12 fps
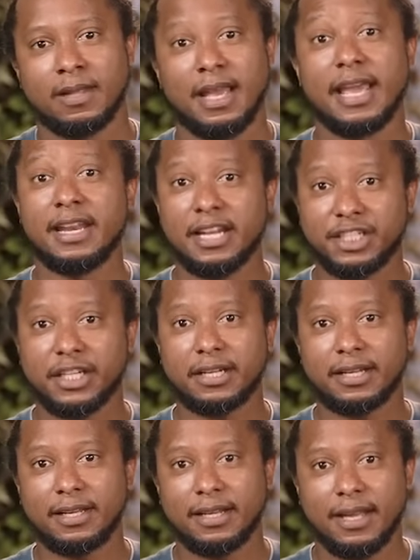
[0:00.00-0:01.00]

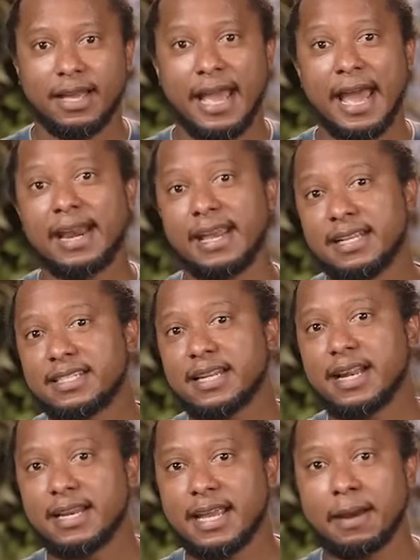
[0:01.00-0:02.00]
Initially, an
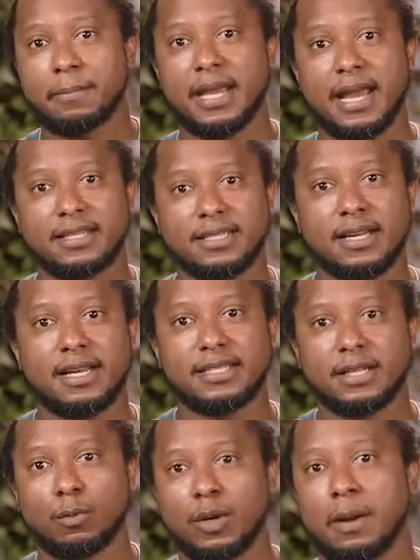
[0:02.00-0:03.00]
incident can be
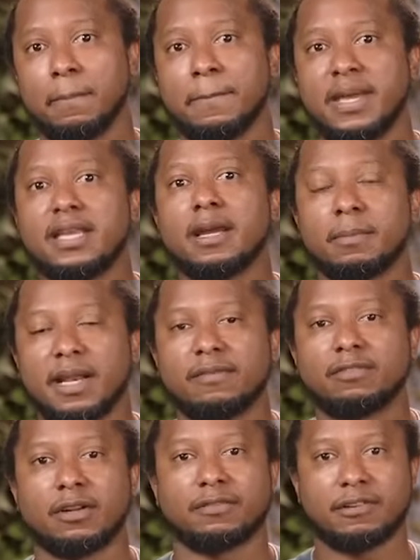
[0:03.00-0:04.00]
escalated with a medium
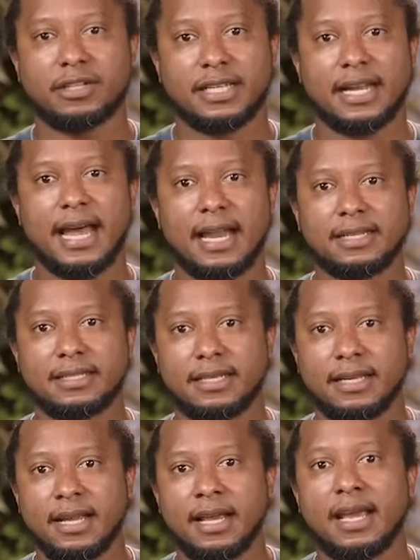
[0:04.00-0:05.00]
level of
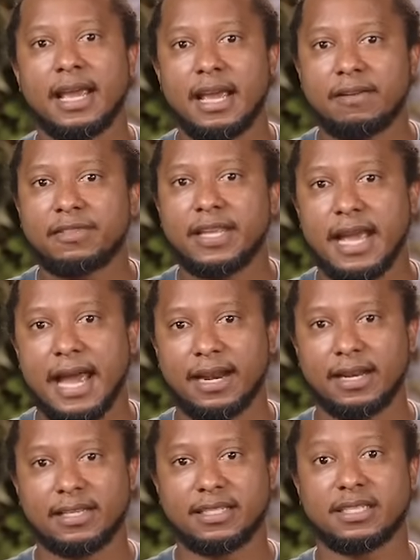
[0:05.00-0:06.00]
criticality if the
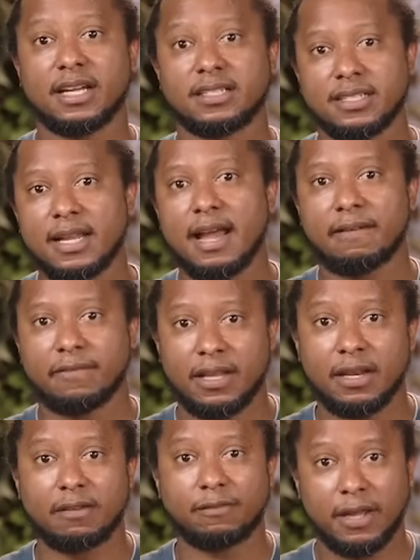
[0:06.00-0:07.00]
analyst doesn't have
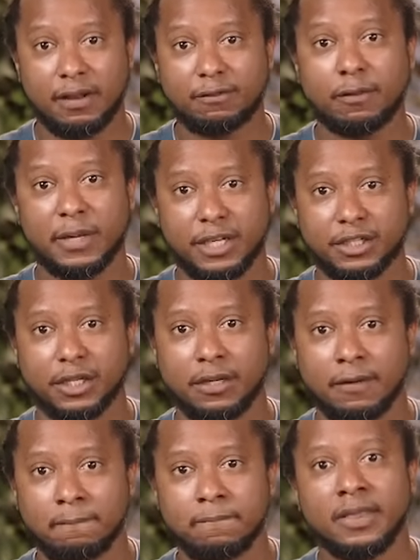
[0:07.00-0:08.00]
enough
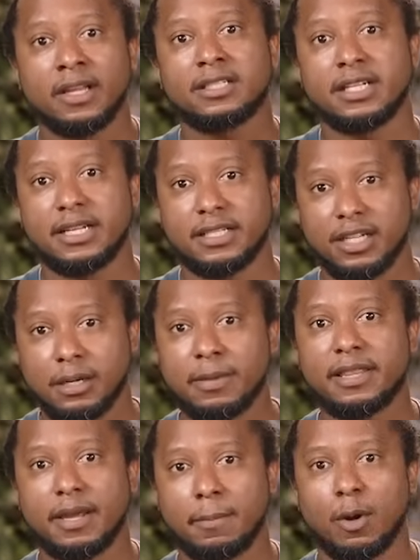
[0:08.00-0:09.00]
information to
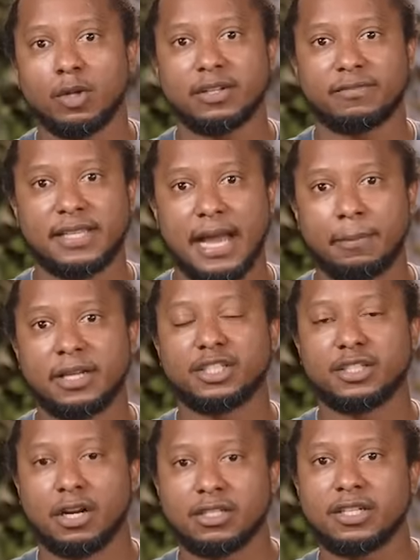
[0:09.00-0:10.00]
determine the amount of
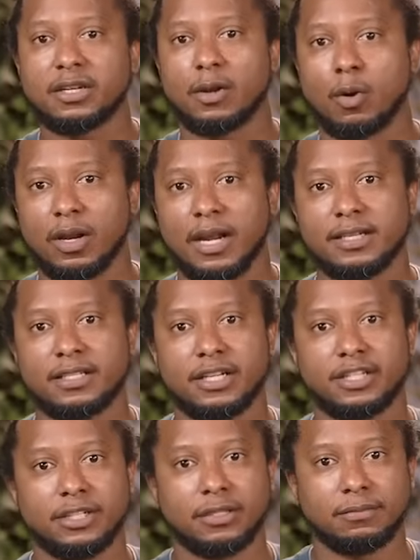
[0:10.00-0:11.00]
damage done to the
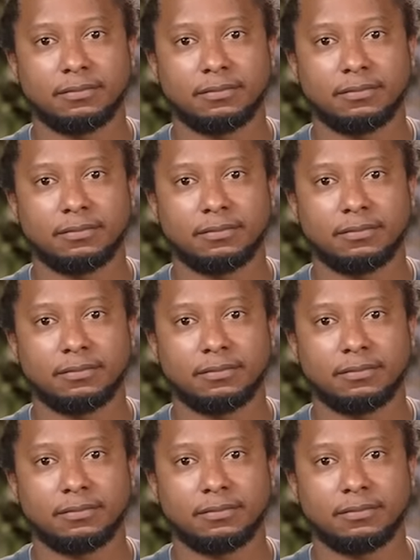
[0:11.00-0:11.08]
organization.